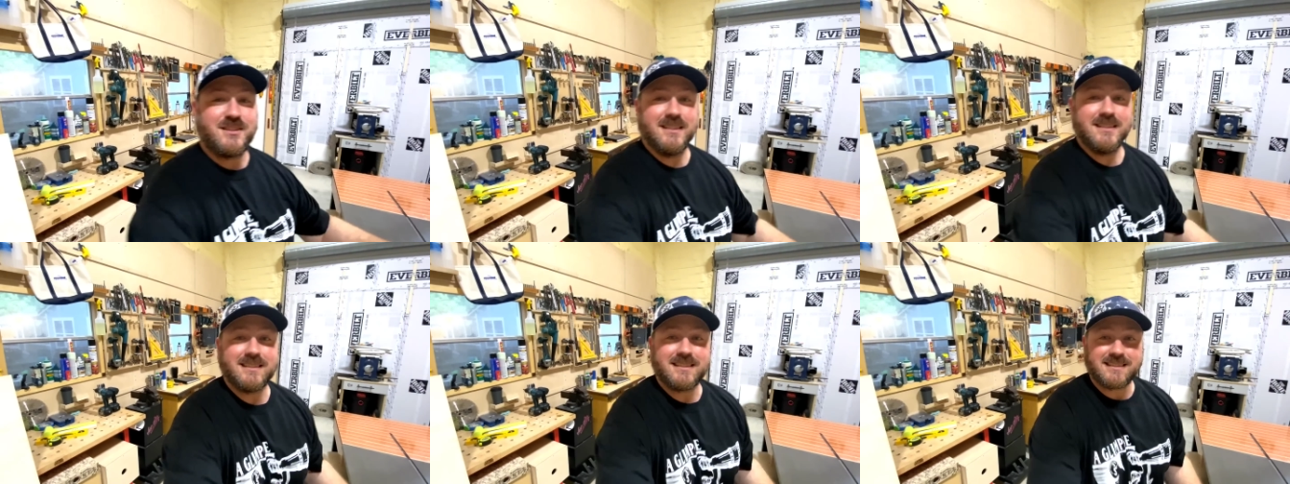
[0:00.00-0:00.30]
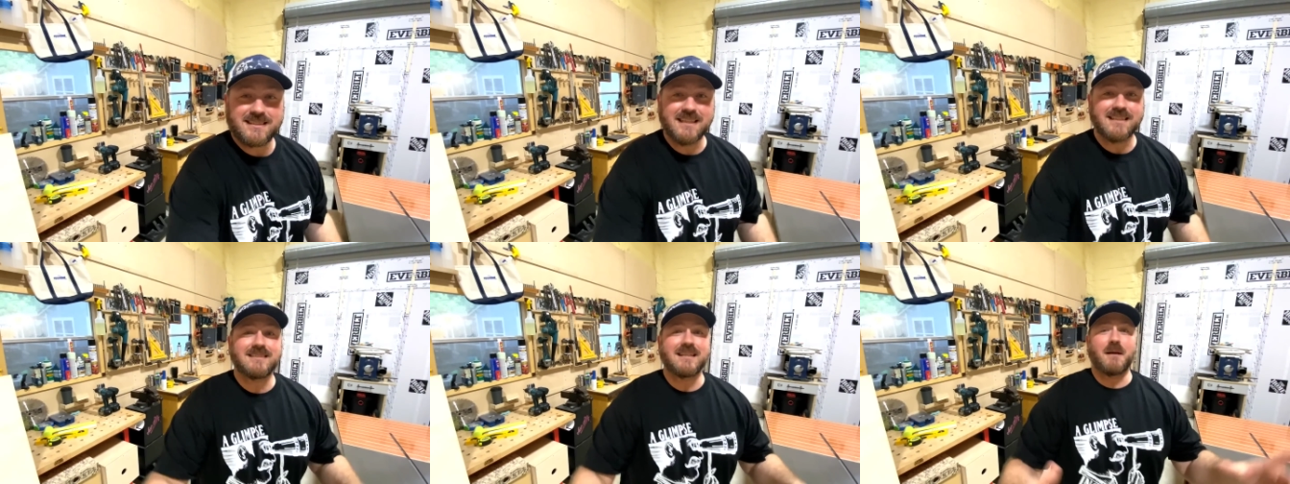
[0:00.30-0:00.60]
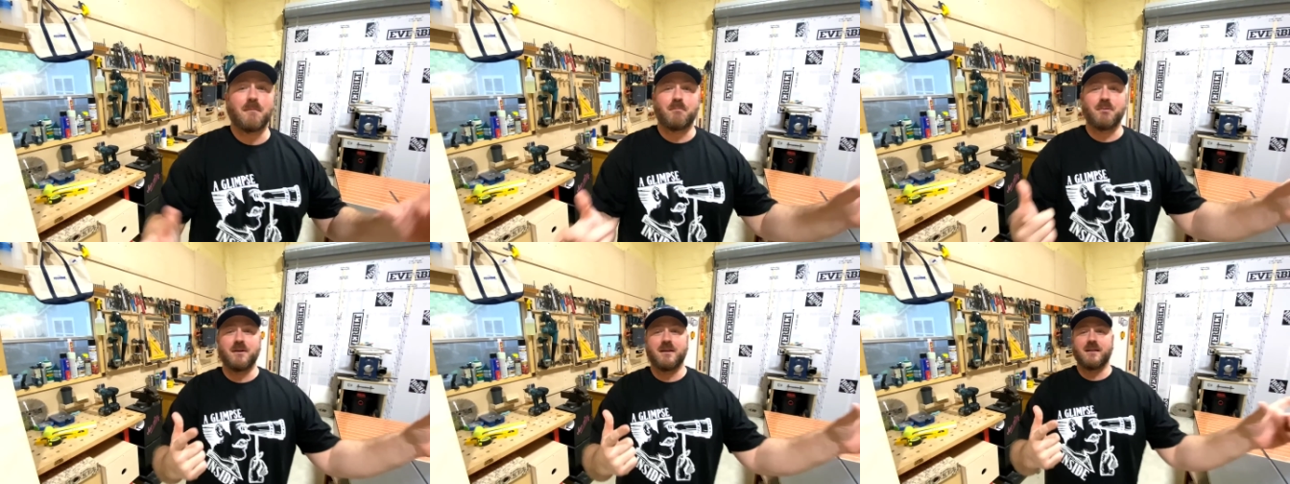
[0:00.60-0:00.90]
it since
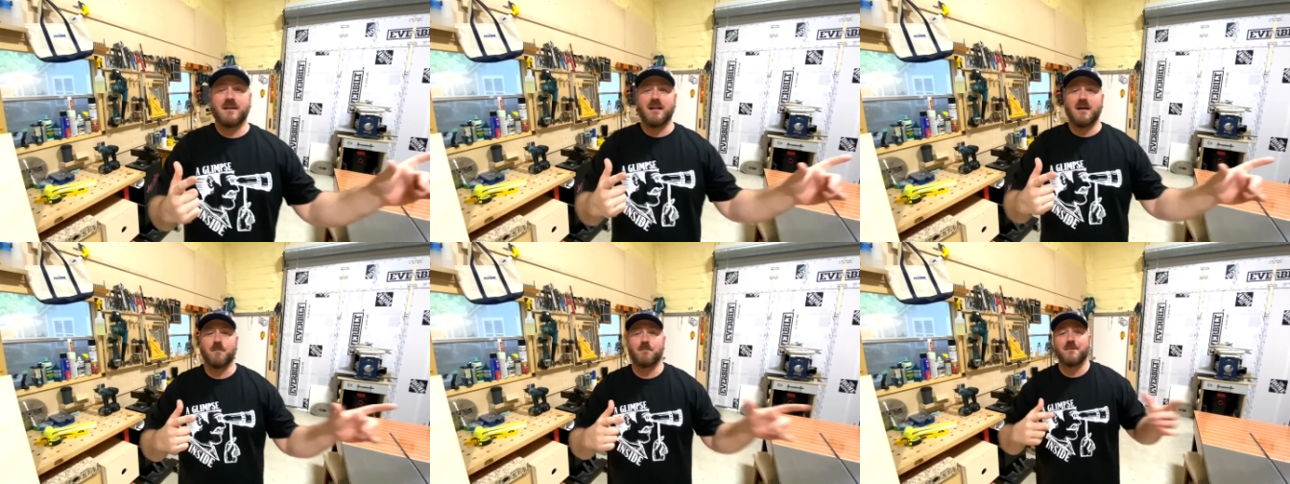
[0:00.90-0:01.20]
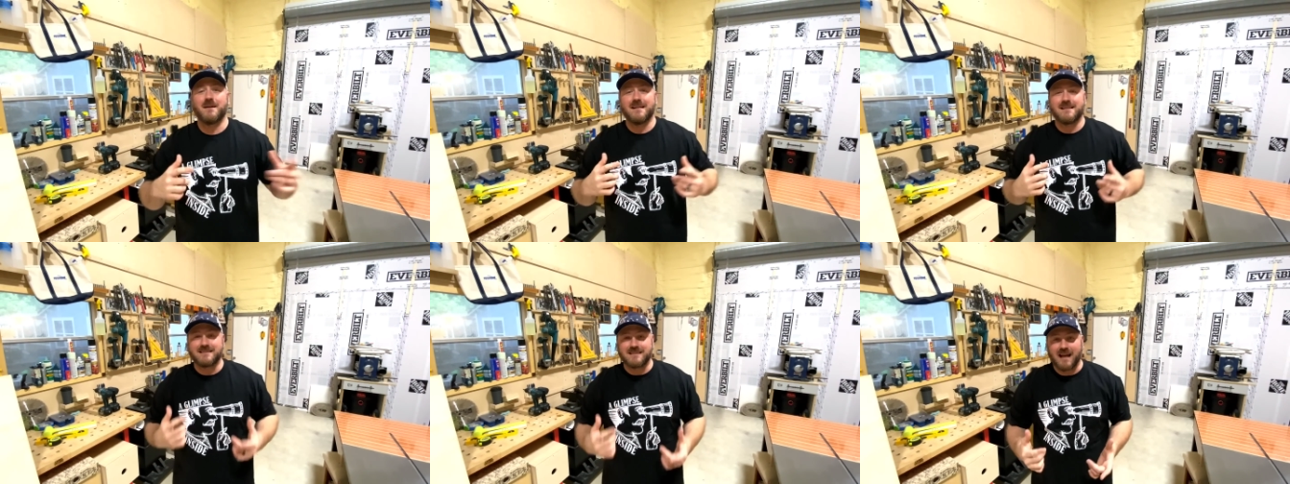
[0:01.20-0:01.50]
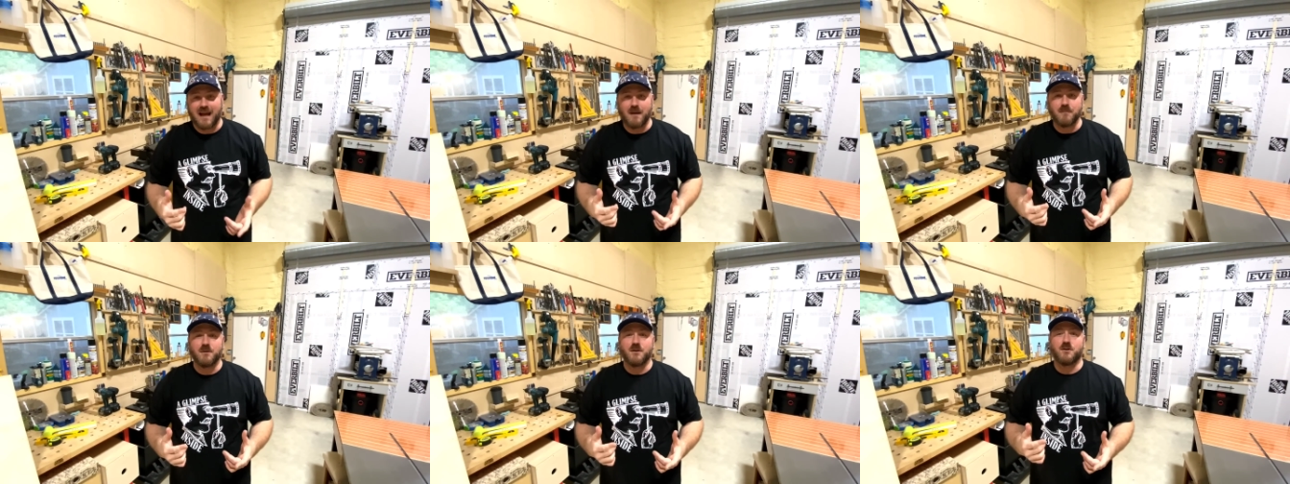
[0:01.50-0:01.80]
I put it up. It's
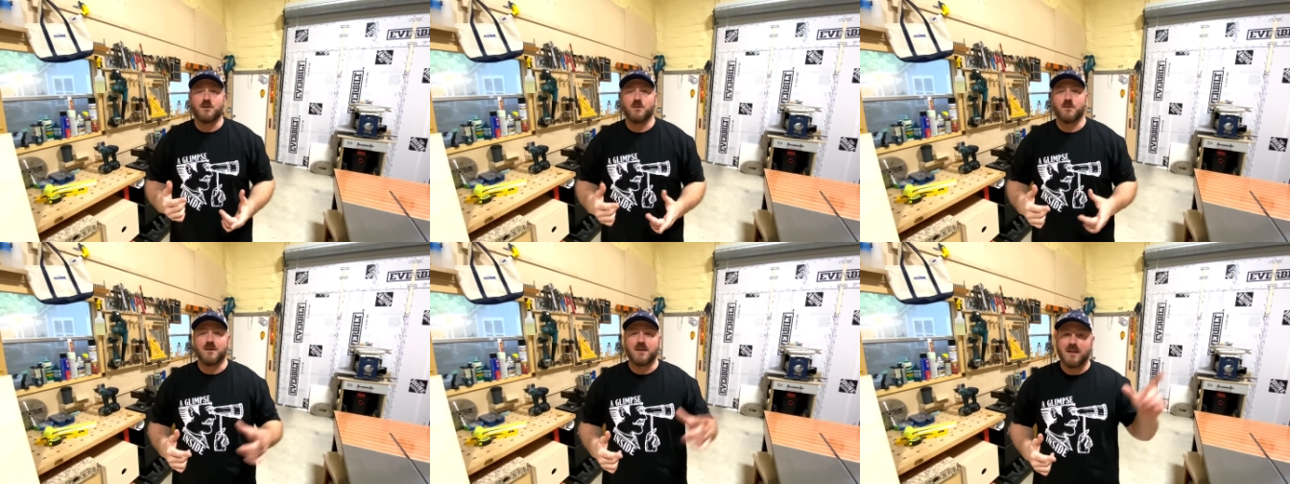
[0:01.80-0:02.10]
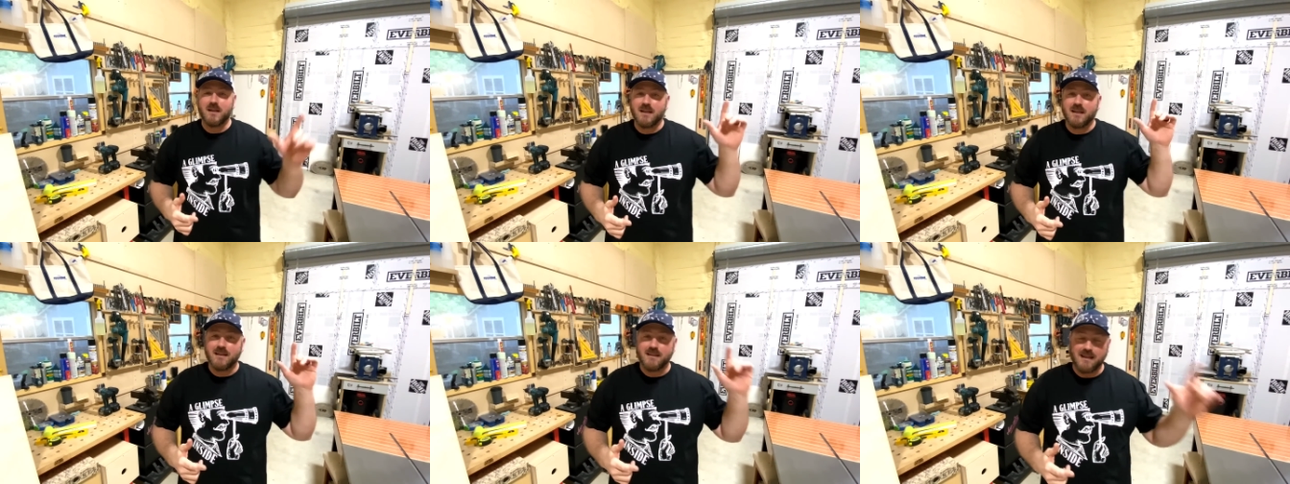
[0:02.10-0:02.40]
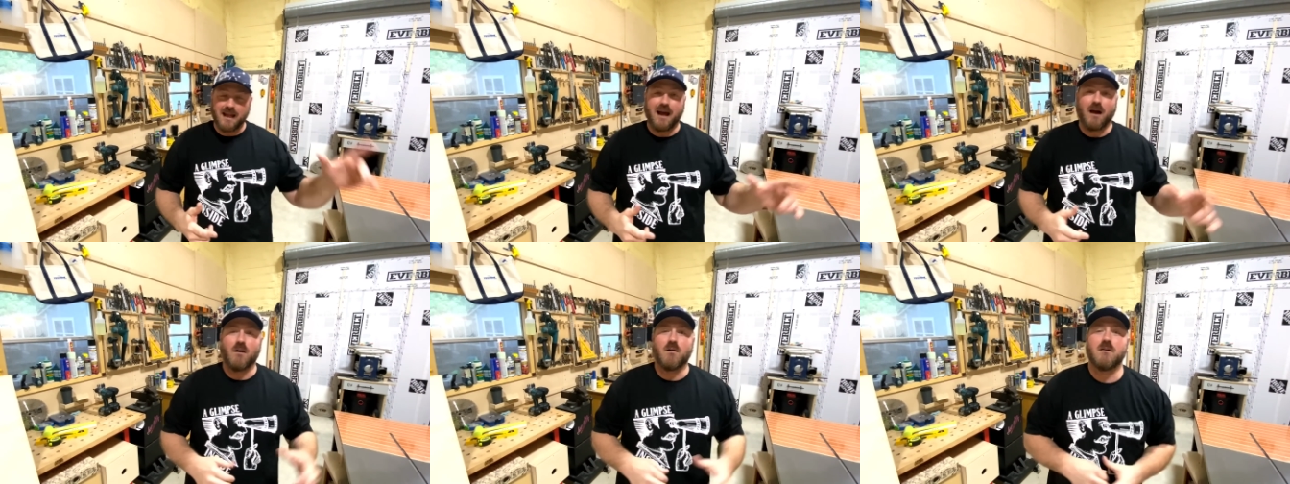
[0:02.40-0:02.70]
time to do it
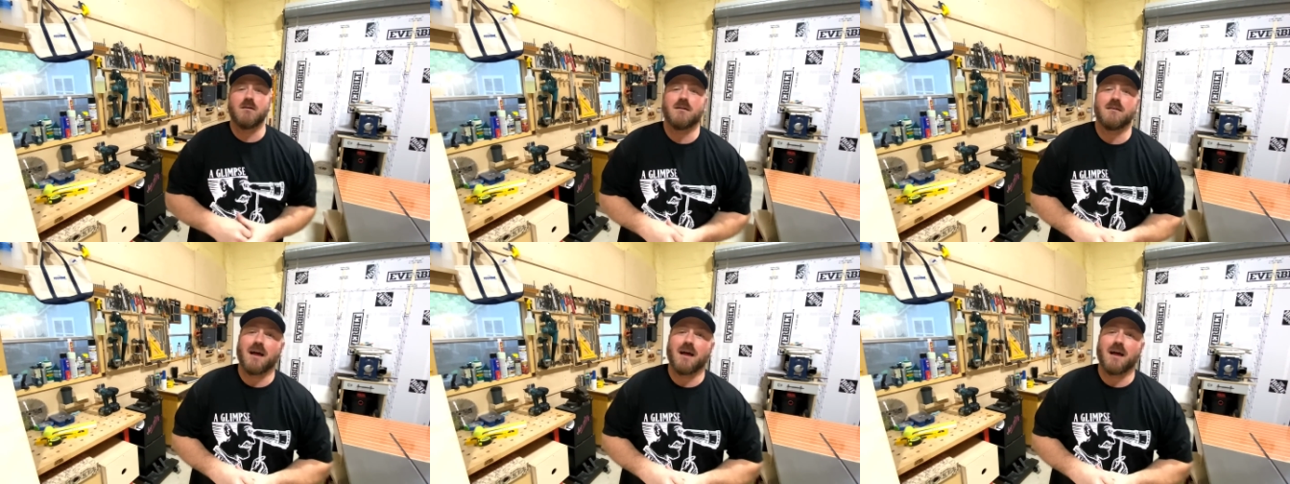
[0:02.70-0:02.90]
now.